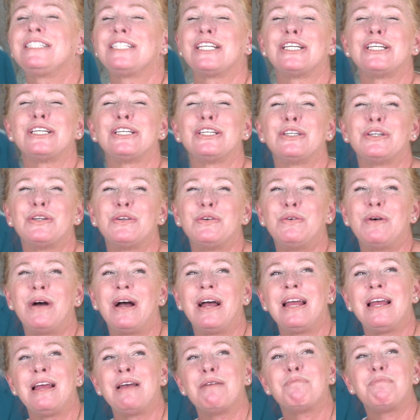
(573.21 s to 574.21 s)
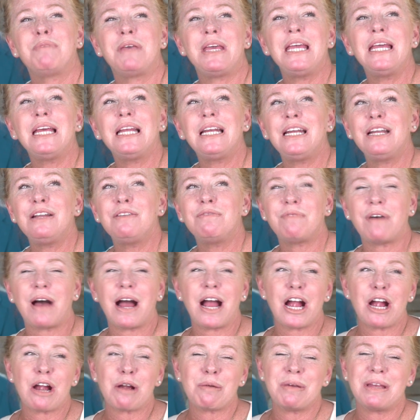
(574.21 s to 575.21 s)
to be in an
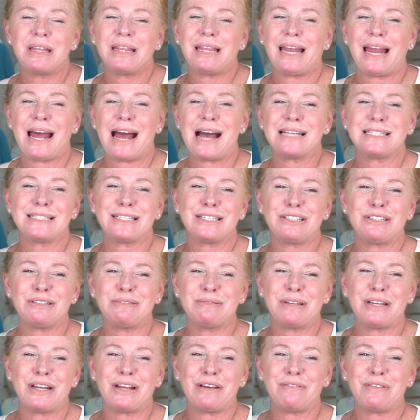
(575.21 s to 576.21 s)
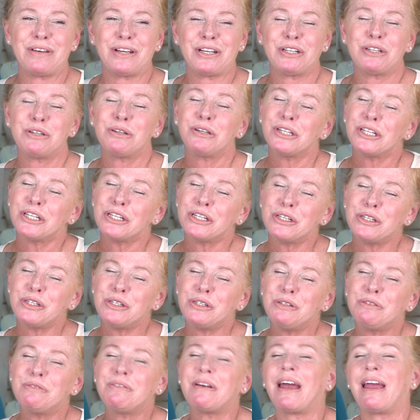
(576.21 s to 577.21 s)
environment that has a little bit of a
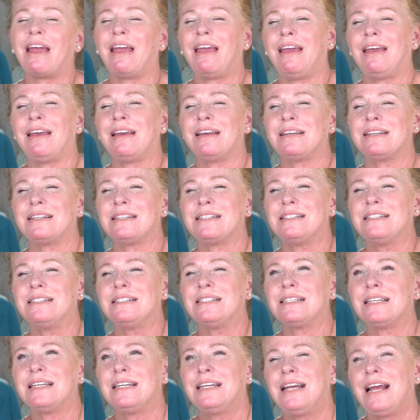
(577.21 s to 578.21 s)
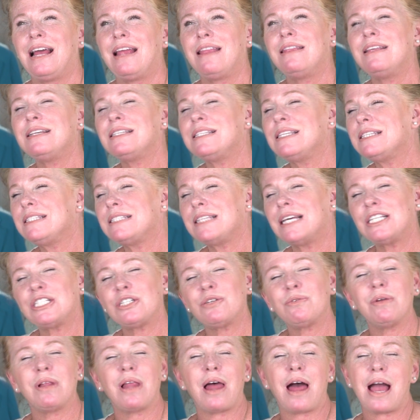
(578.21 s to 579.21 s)
groove, and this is such
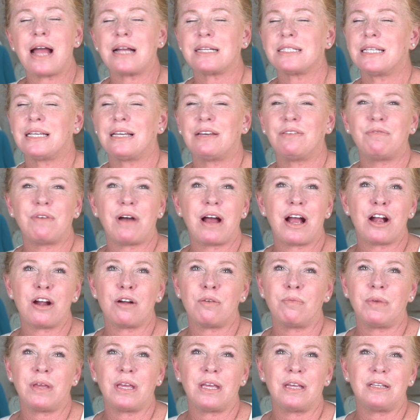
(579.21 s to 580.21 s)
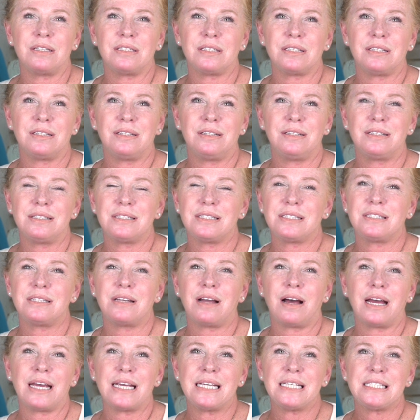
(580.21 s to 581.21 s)
a relaxing environment. It's
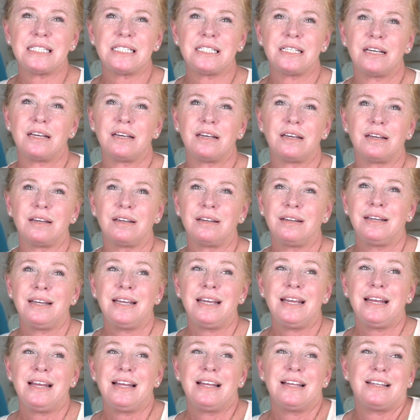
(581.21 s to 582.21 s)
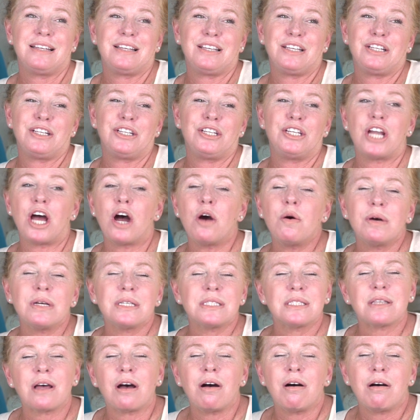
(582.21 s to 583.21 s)
nice to know a
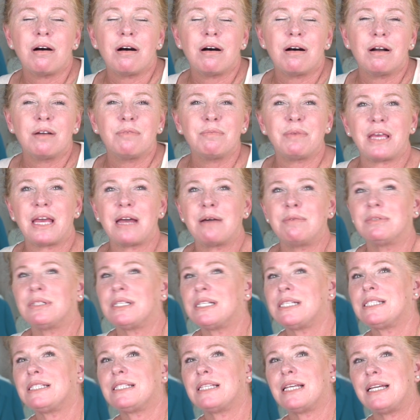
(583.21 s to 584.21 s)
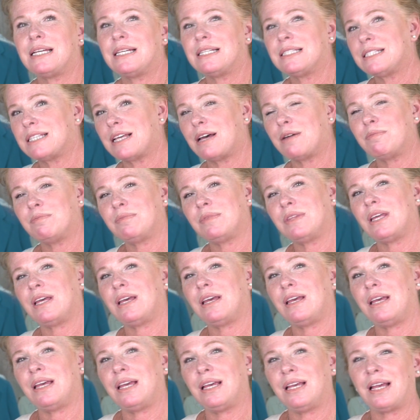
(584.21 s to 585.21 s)
song, be able to sing
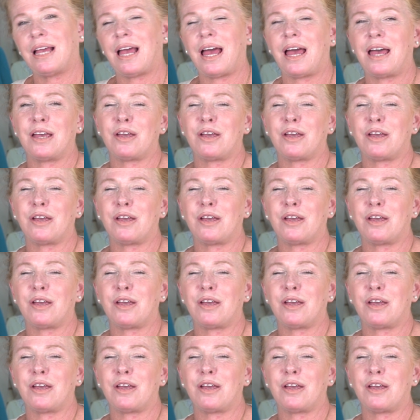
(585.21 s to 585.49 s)
something.